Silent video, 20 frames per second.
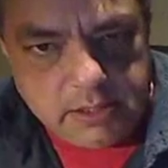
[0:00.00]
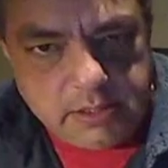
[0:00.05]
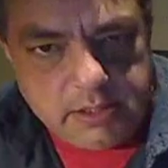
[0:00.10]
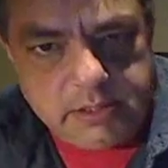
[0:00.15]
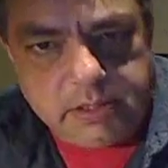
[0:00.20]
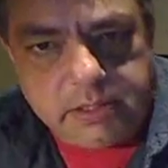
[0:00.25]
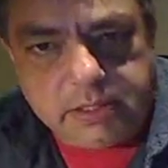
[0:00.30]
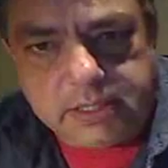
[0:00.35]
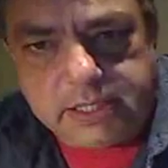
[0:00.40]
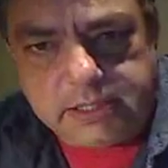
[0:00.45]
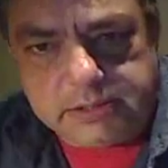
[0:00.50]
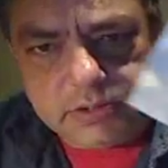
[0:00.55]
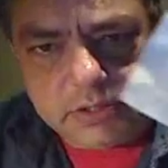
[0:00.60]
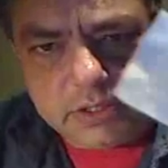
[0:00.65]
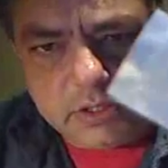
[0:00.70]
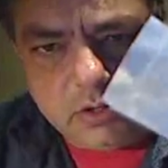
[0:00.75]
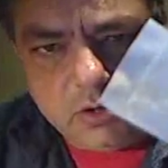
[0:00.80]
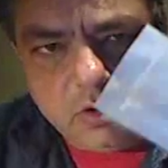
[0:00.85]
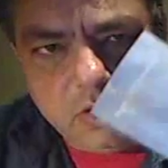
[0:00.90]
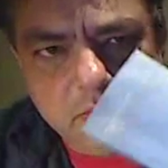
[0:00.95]
It comes
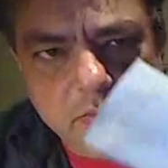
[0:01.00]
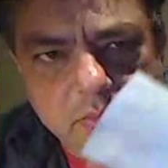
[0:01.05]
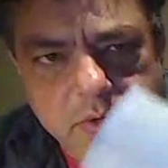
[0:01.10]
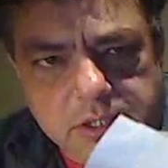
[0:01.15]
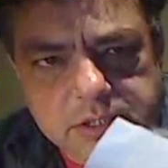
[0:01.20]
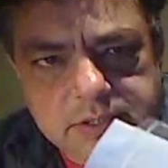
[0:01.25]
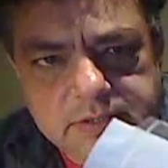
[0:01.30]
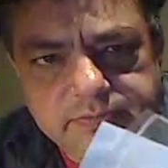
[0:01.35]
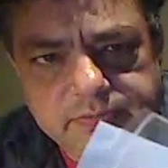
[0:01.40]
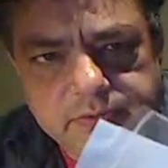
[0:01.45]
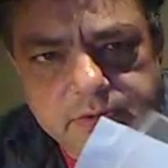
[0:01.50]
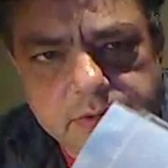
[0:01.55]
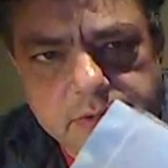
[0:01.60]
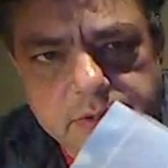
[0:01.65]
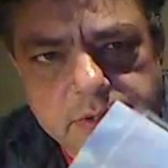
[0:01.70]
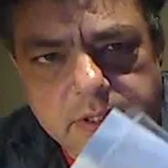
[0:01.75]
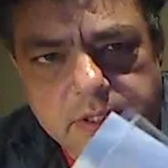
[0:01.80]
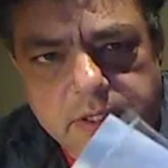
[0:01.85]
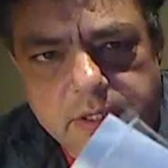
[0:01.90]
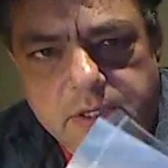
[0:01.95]
with a whole box full
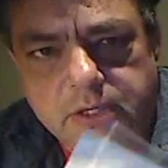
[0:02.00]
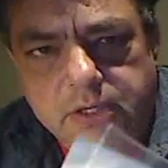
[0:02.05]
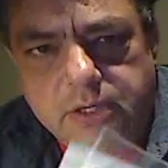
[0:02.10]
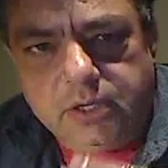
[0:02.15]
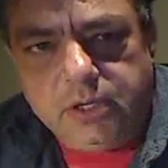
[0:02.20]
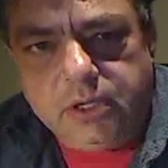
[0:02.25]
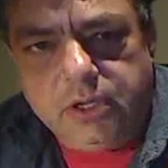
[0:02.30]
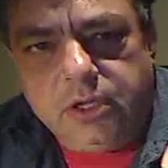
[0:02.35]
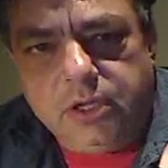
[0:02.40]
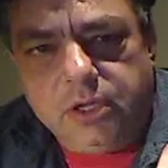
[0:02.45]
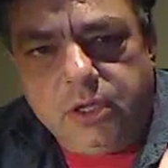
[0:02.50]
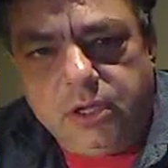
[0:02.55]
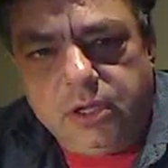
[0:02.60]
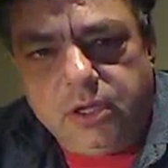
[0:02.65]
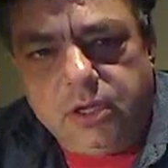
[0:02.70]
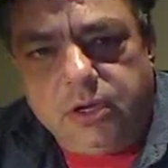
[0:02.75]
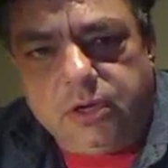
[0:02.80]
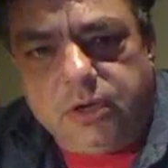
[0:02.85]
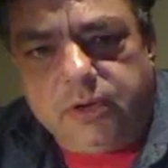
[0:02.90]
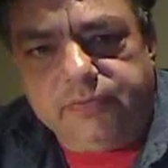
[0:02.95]

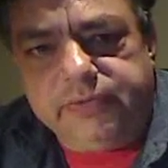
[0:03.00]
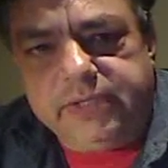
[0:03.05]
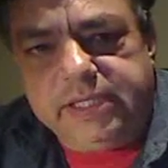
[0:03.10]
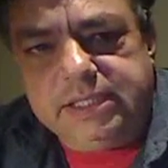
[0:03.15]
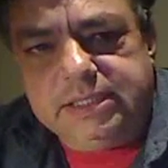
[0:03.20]
of